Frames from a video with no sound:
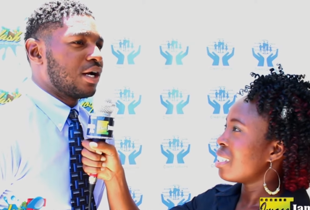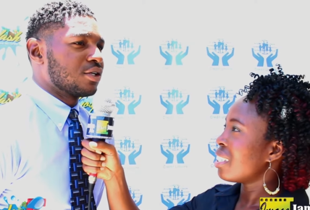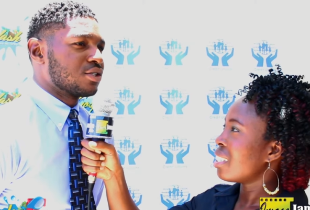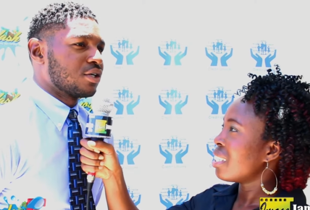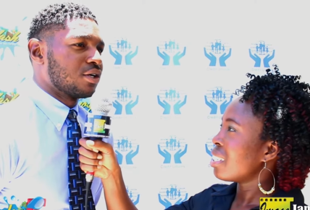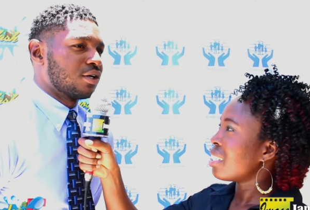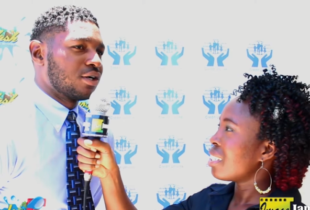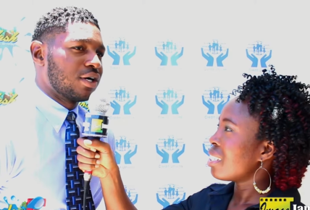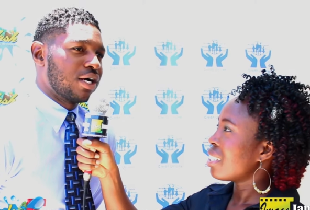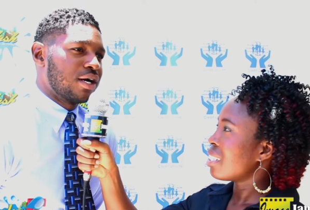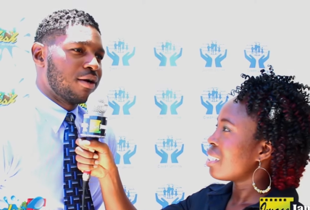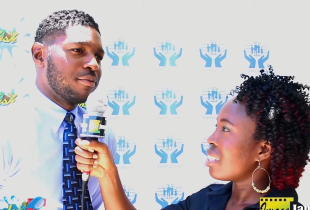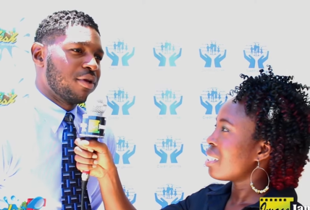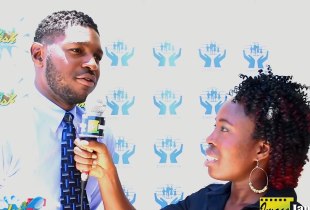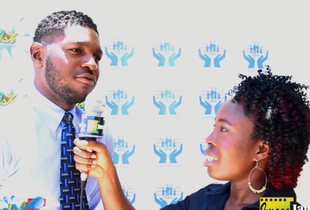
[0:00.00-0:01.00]
Speaker 1: also
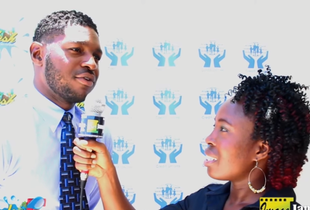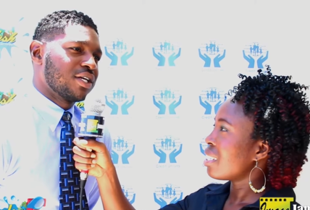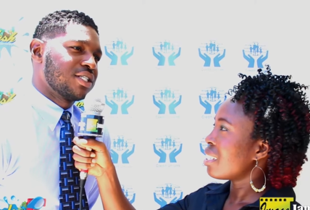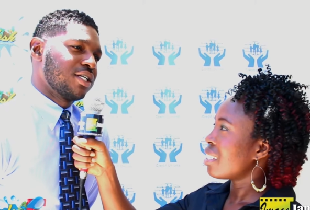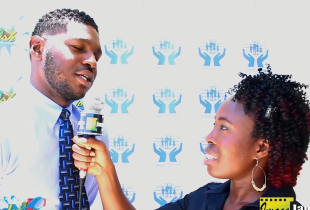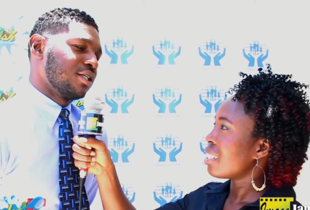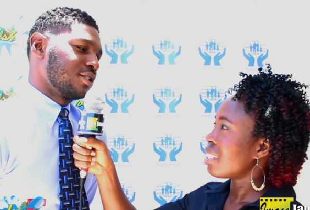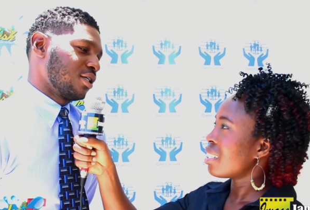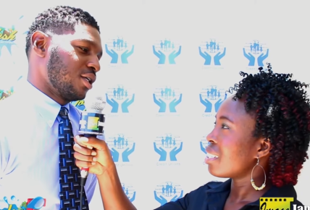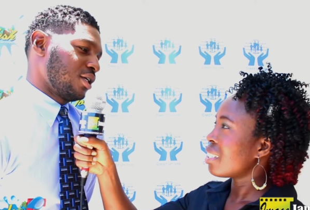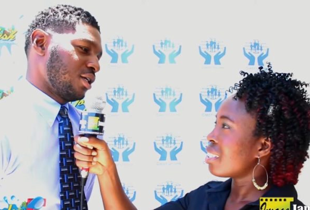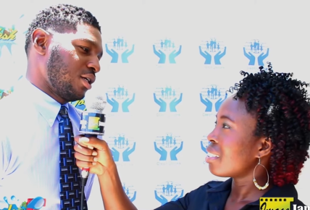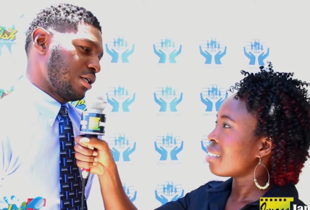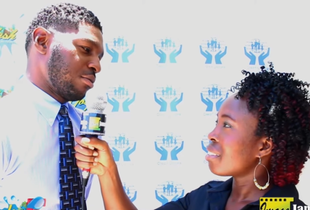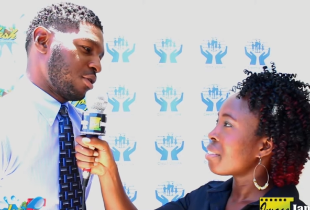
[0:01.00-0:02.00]
um, investing into the
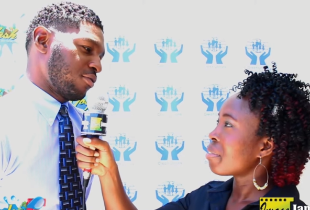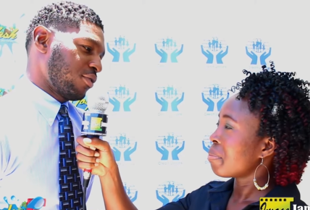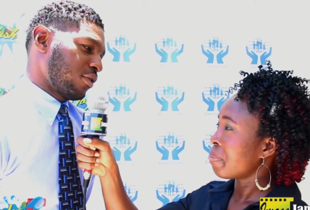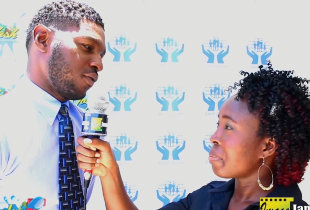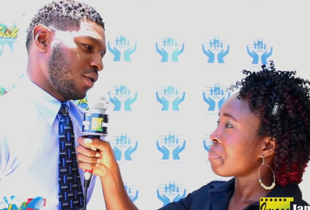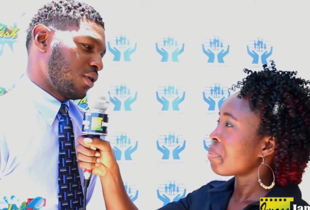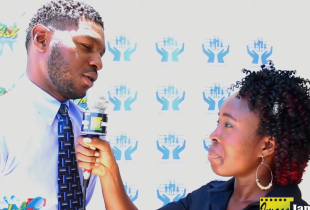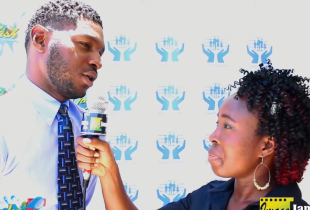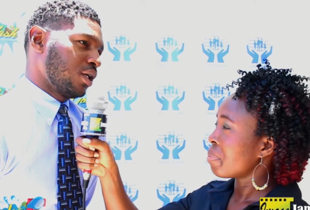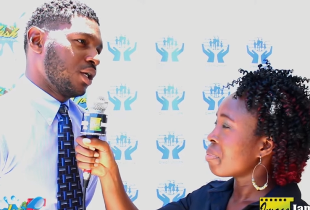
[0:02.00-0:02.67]
kingdom of heaven.